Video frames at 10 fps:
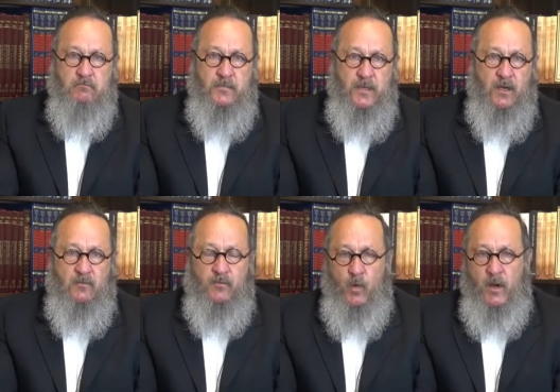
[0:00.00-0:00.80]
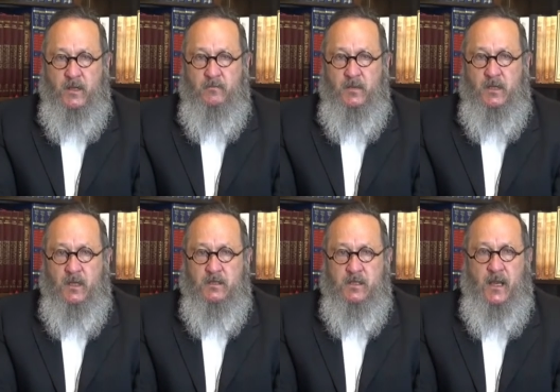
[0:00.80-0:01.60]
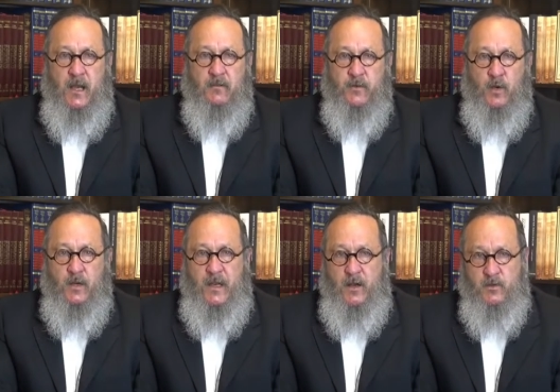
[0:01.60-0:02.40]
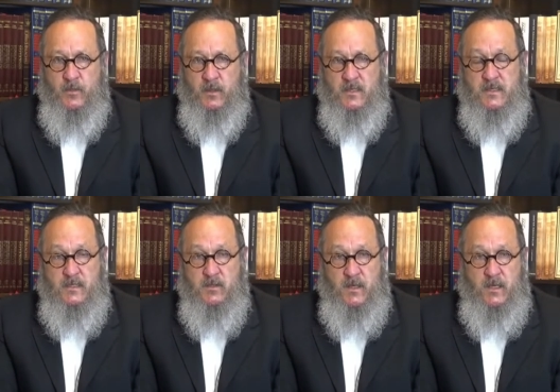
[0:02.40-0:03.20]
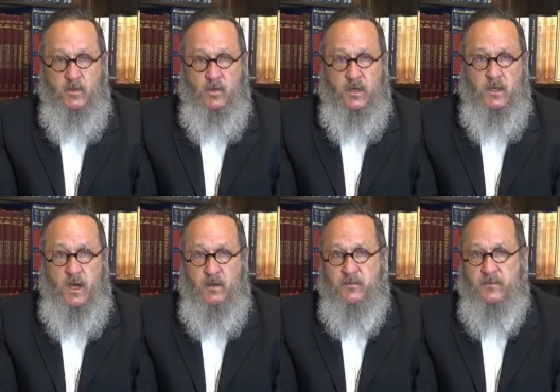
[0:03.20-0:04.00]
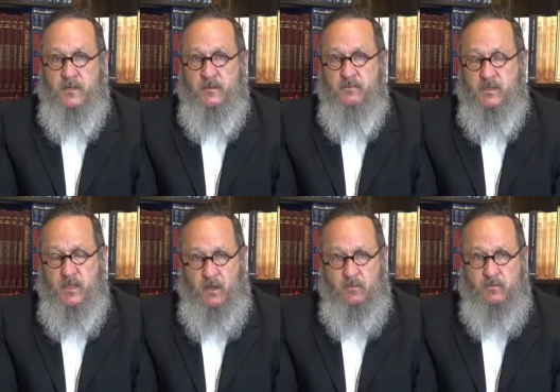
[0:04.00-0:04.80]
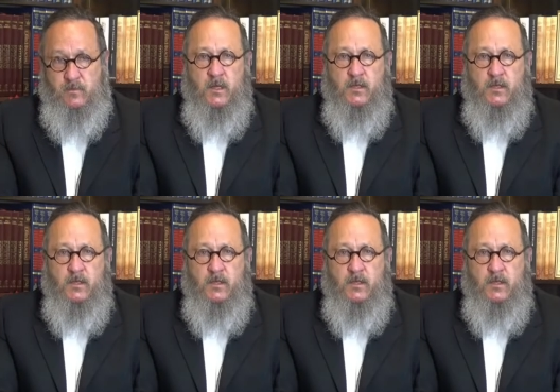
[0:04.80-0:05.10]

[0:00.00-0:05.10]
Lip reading: be avoided because they have no accountability to anyone other than themselves.